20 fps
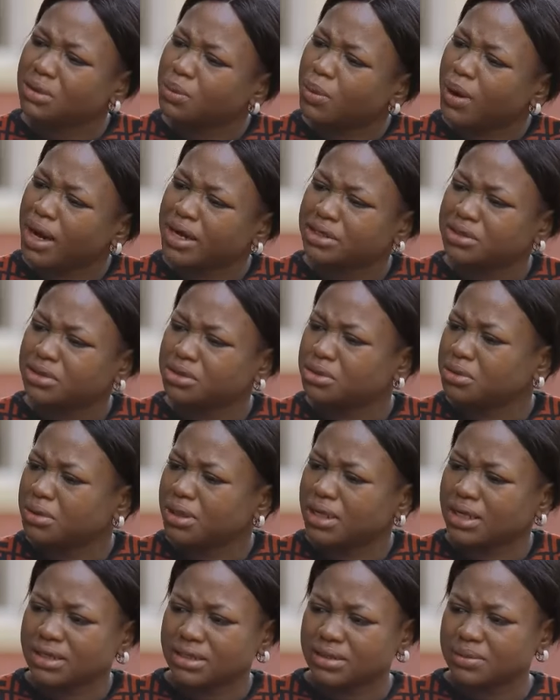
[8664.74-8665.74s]
Then why do
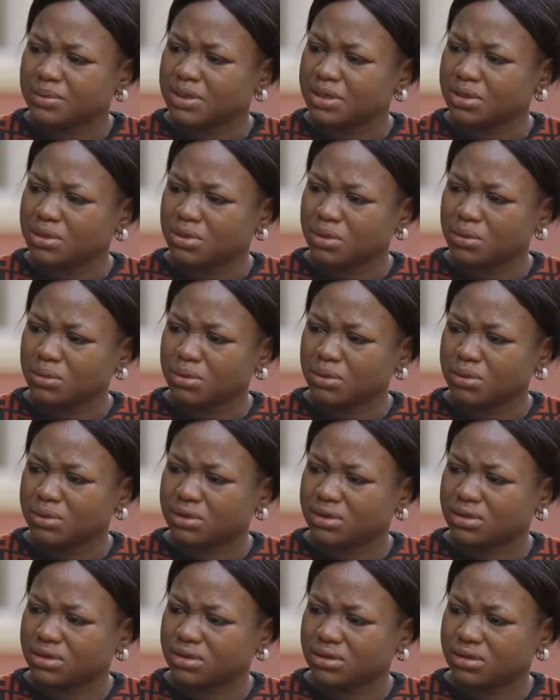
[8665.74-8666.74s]
you hate me so
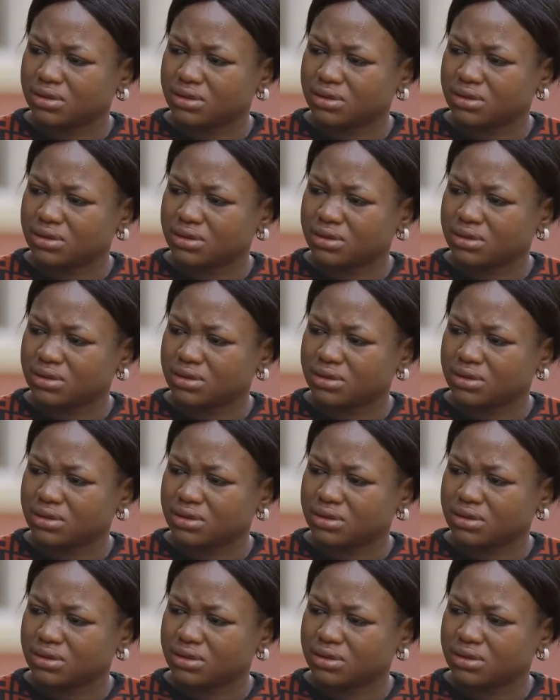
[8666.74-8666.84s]
much?